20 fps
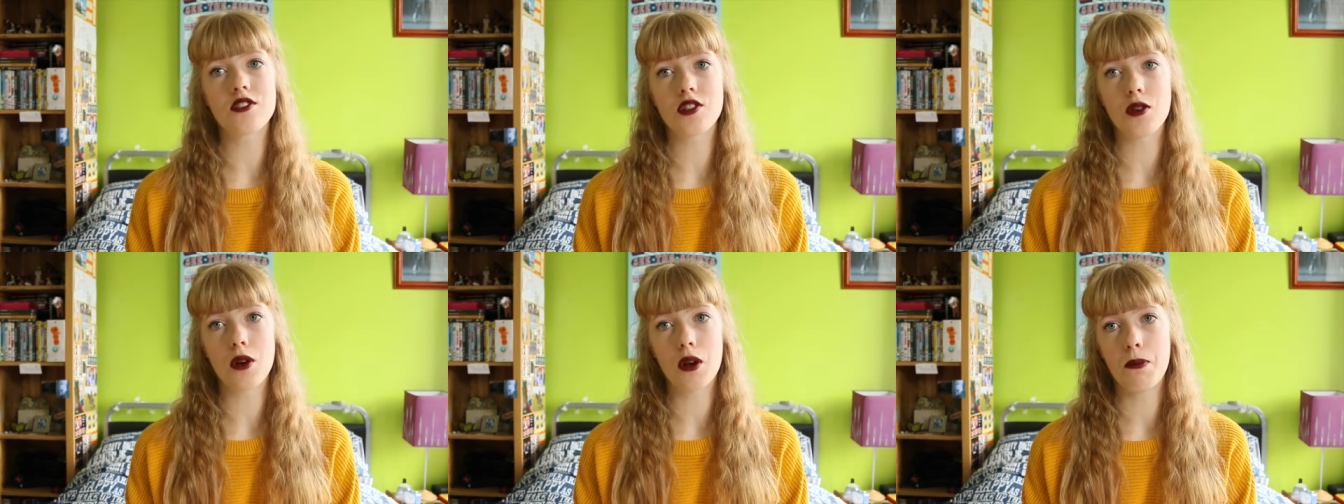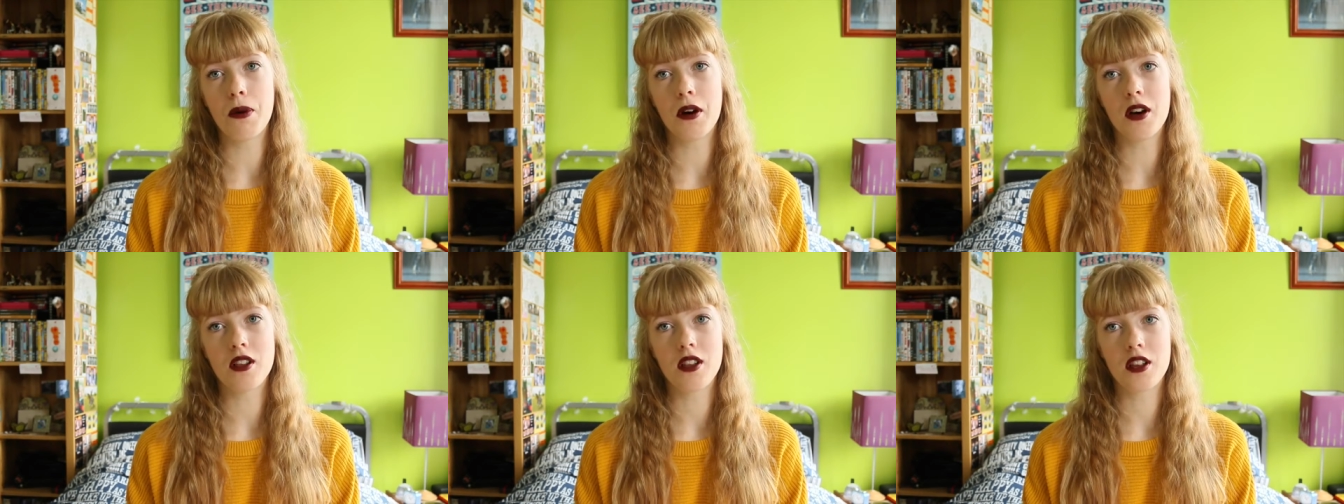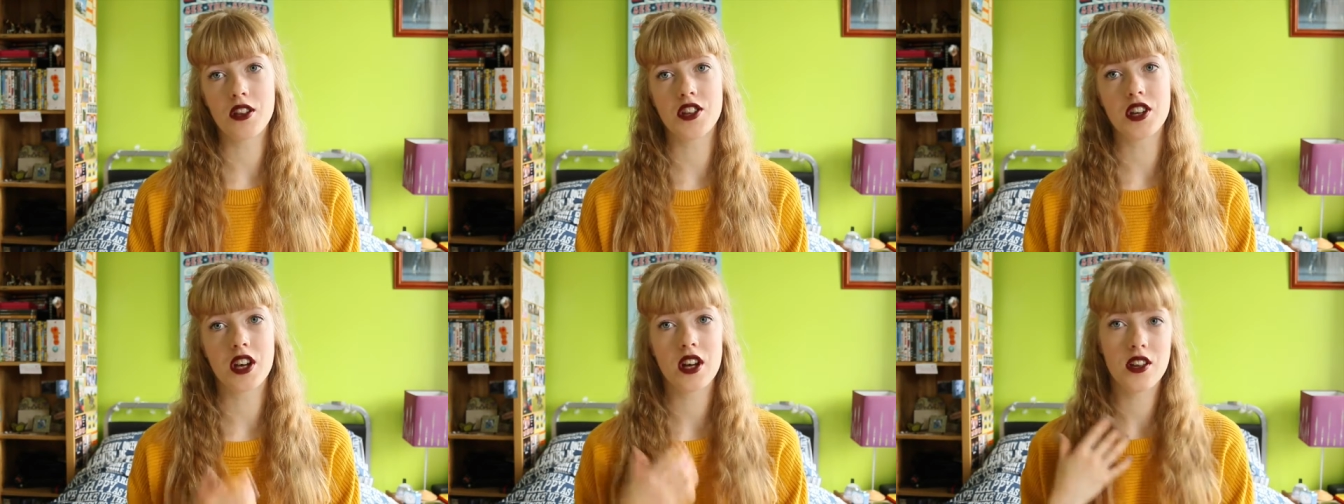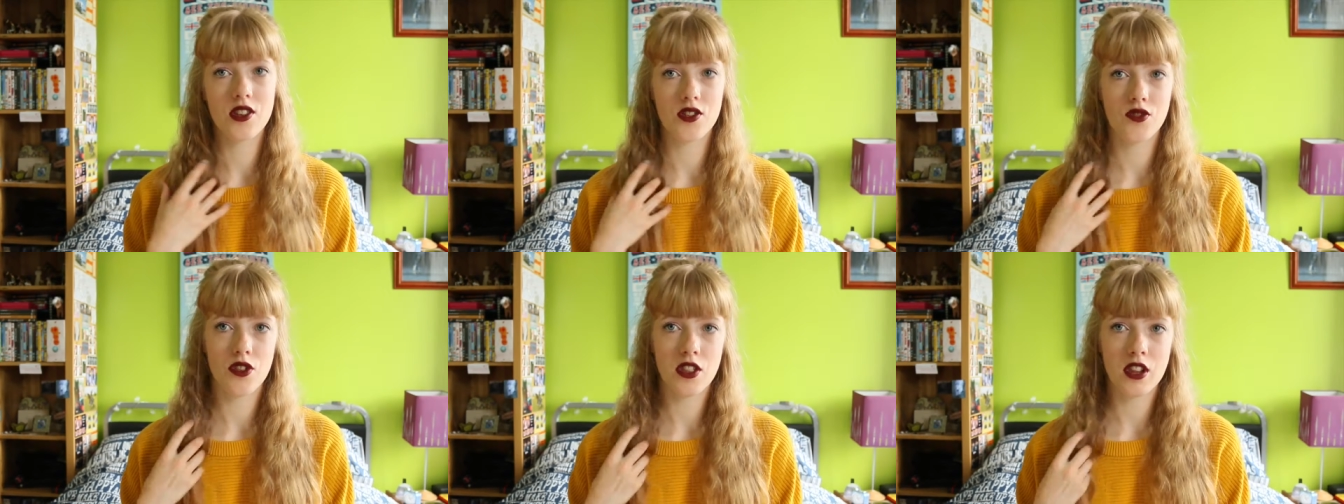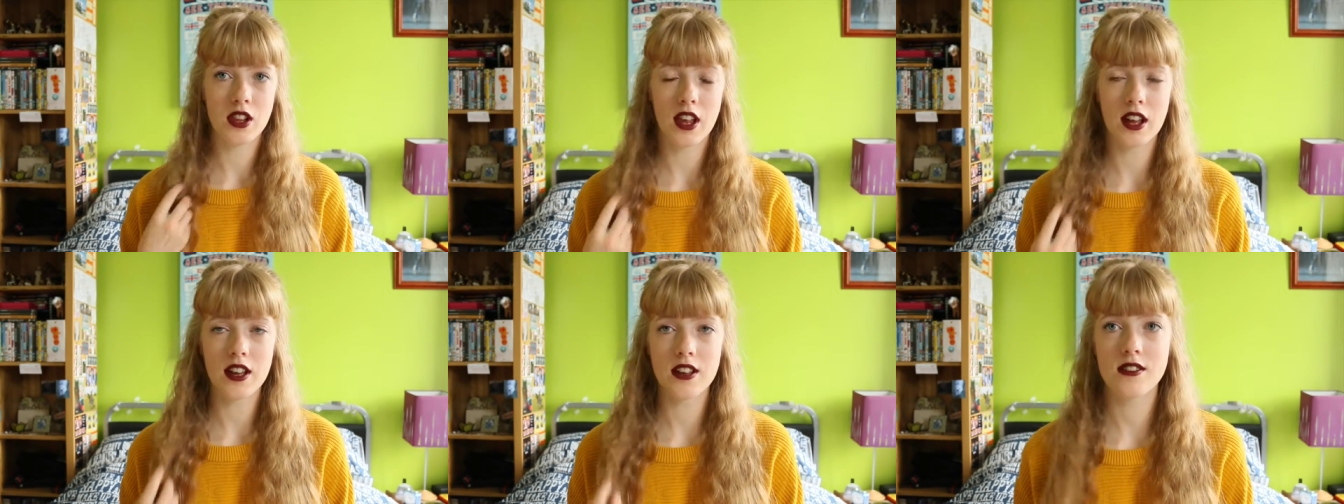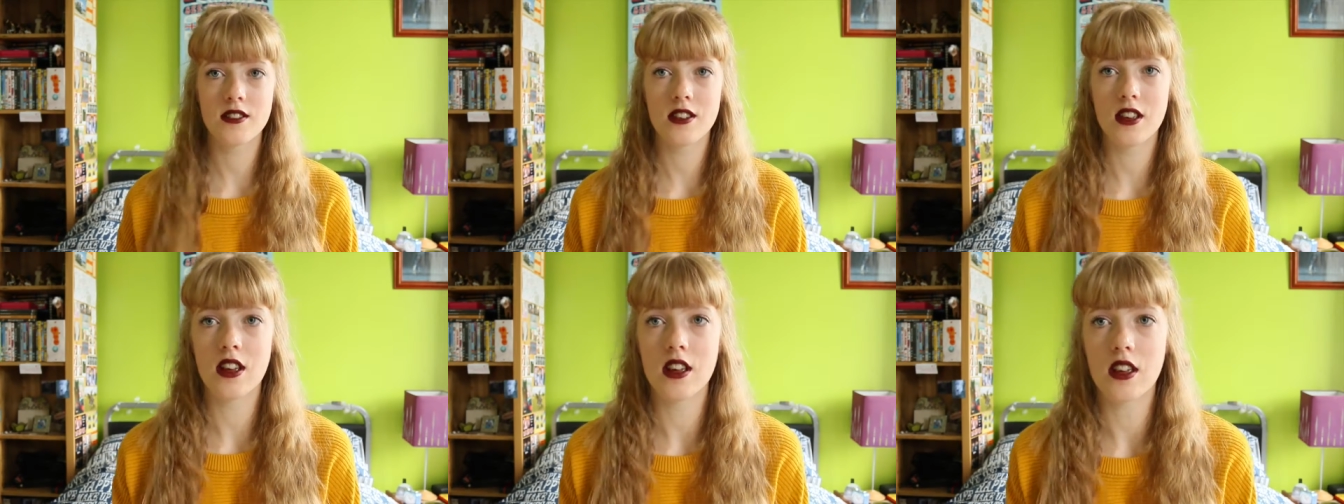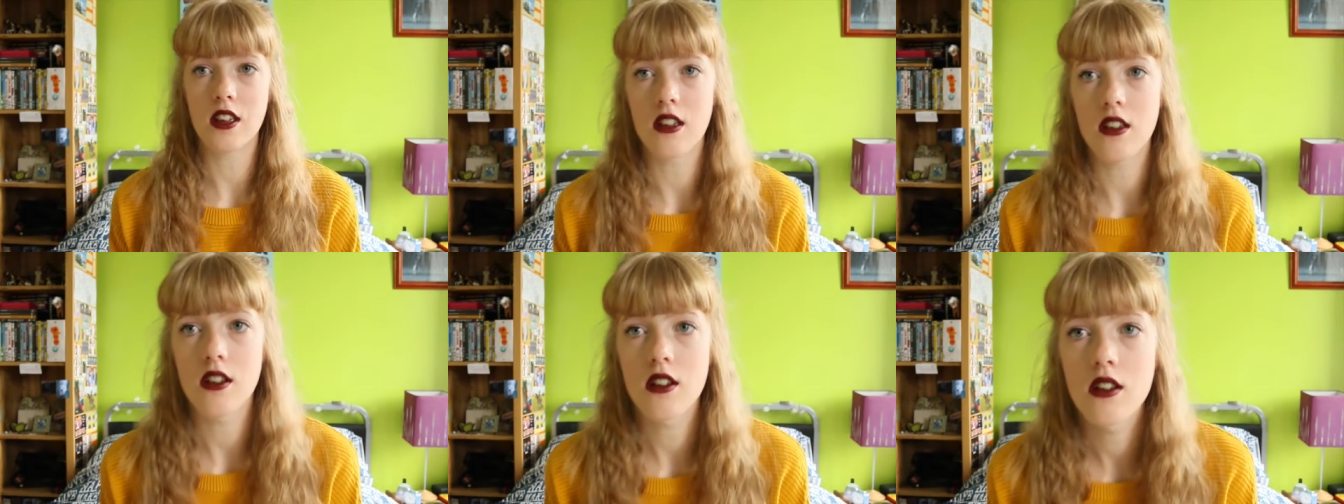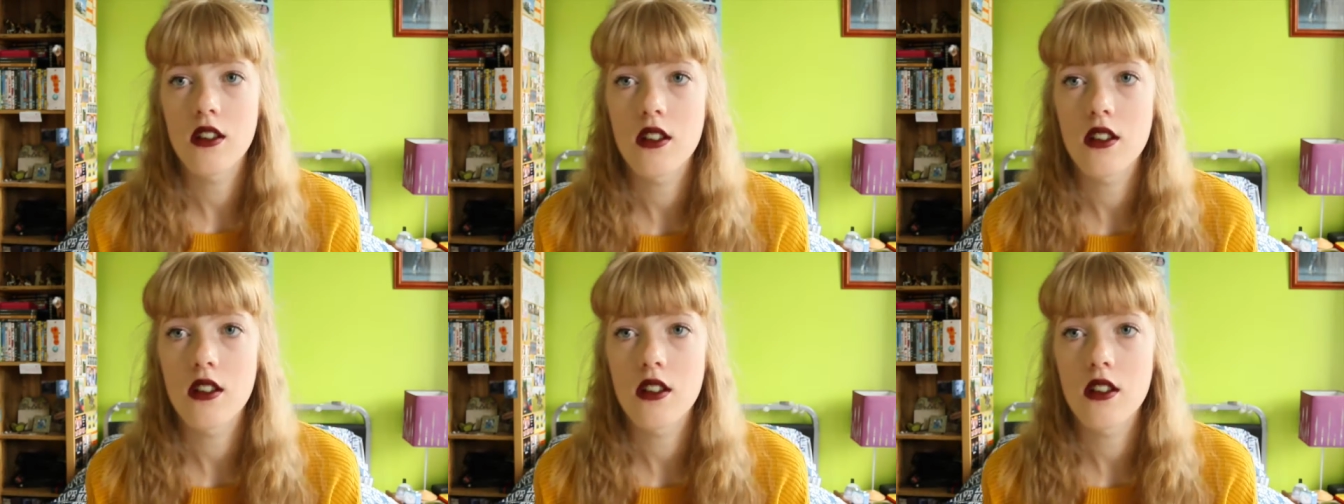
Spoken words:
so I apologise for the lighting.